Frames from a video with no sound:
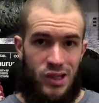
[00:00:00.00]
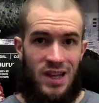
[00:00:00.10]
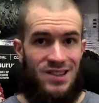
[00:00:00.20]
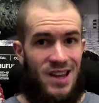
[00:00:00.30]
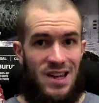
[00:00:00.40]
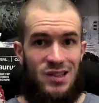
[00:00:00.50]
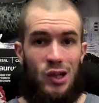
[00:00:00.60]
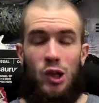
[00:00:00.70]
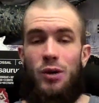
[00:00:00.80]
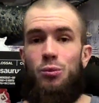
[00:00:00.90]
it takes a
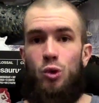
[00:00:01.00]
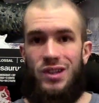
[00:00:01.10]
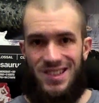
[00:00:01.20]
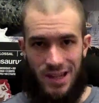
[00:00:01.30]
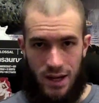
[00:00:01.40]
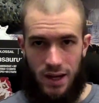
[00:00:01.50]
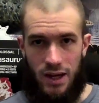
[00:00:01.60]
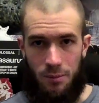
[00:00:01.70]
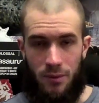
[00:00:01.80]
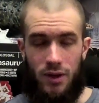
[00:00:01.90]
lot more time
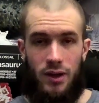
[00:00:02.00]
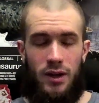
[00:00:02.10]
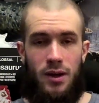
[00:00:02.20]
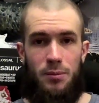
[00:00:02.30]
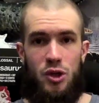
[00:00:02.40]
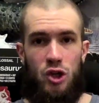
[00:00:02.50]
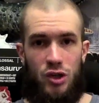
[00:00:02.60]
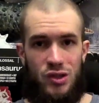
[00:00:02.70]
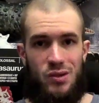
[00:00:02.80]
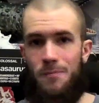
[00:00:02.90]

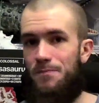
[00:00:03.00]
because,